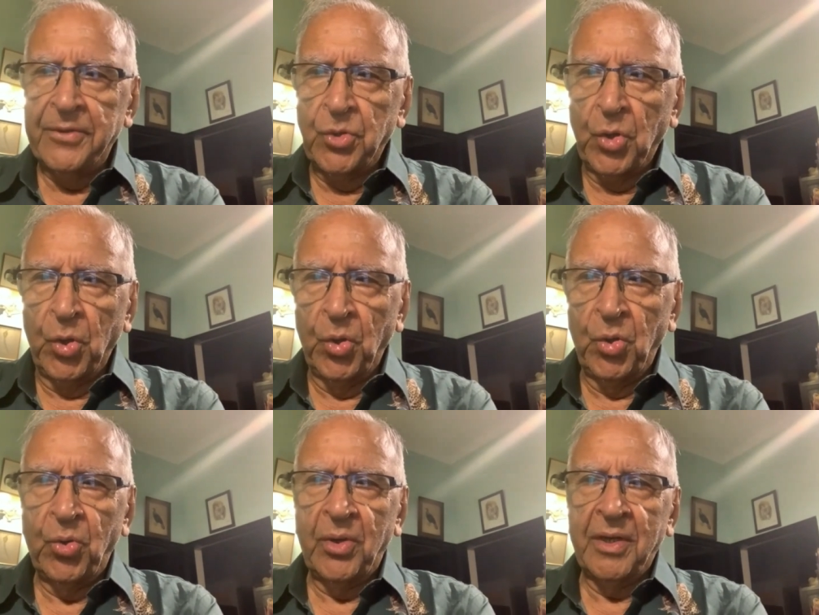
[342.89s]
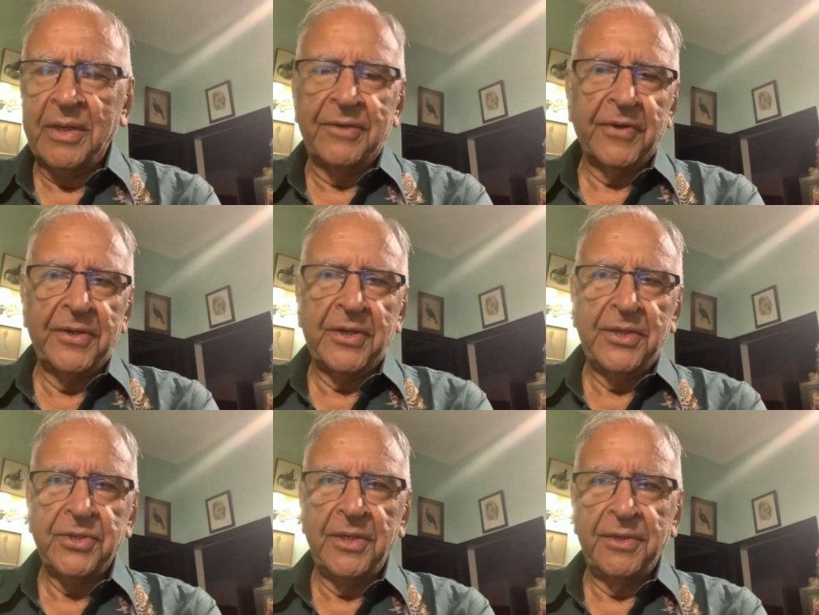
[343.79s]
no
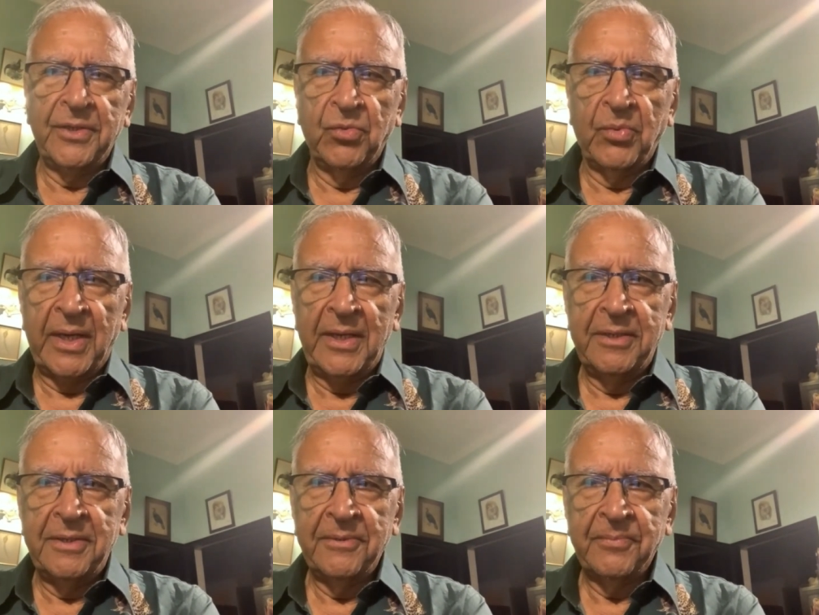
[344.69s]
confrontation in the wild?